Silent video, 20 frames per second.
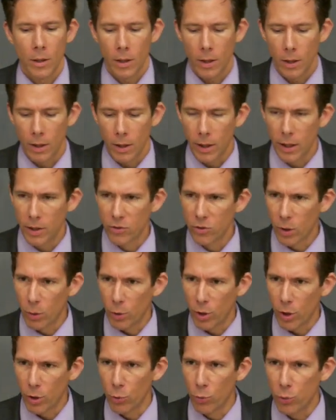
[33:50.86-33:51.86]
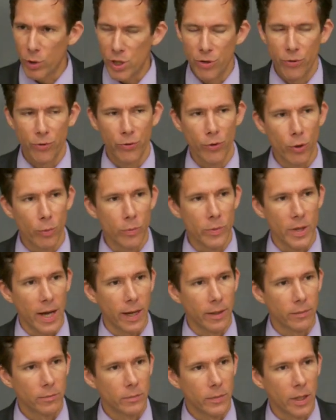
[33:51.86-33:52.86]
Uh, and so I want to reaffirm
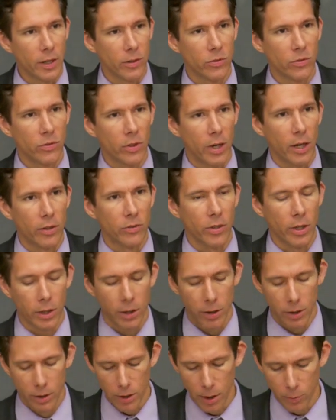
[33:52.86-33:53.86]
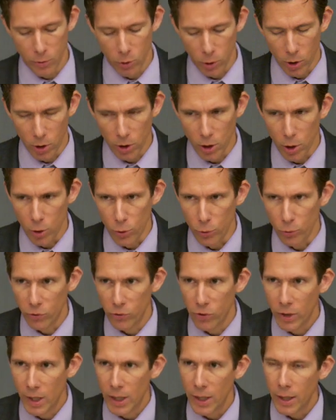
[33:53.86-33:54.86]
that as, as I come to a
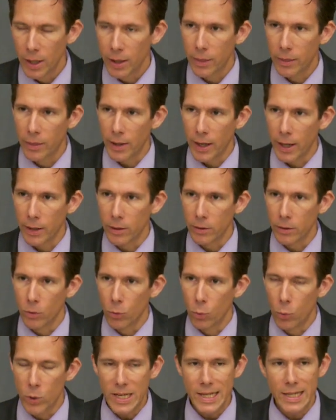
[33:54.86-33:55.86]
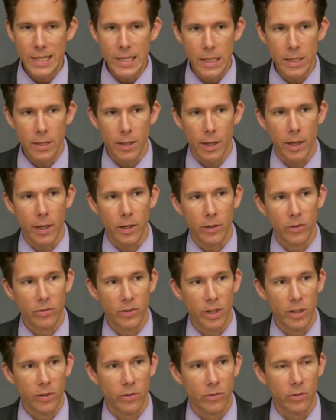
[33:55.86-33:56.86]
close that we need a
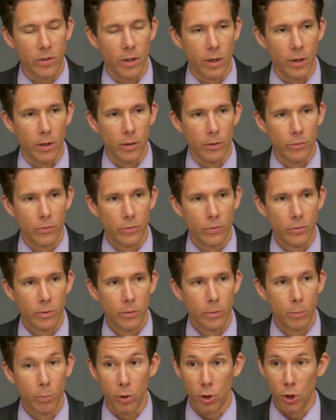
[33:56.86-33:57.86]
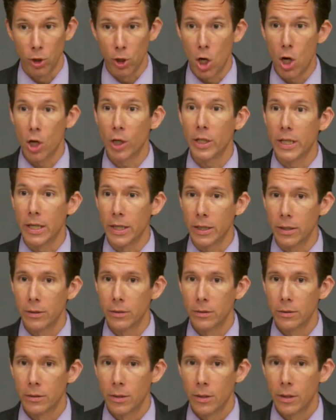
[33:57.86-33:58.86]
sense of belonging
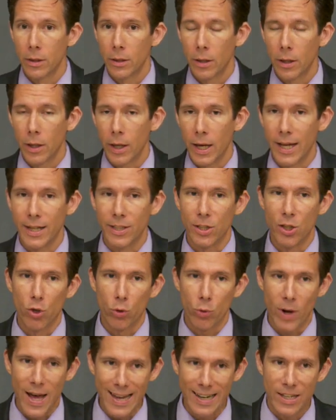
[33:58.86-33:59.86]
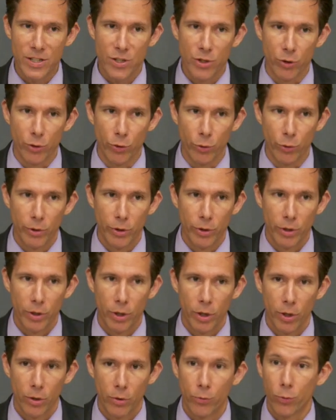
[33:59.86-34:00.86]
and gratitude
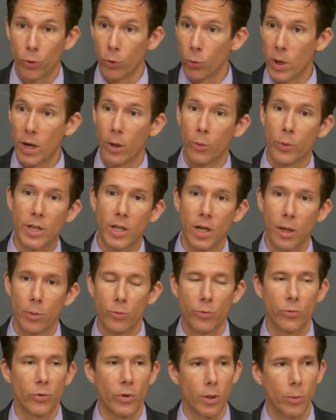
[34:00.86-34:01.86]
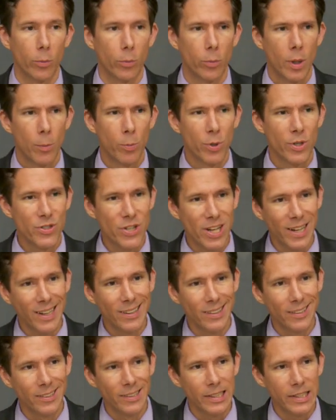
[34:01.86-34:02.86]
for where we come from,
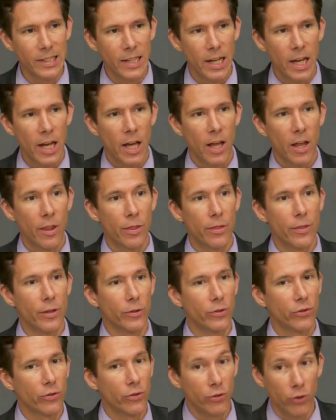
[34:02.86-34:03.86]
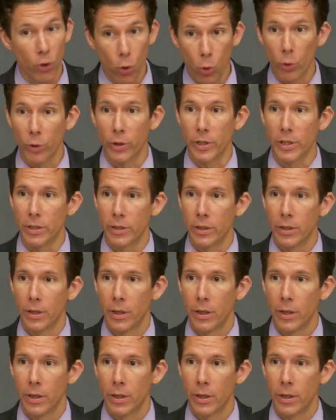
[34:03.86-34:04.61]
particularly the story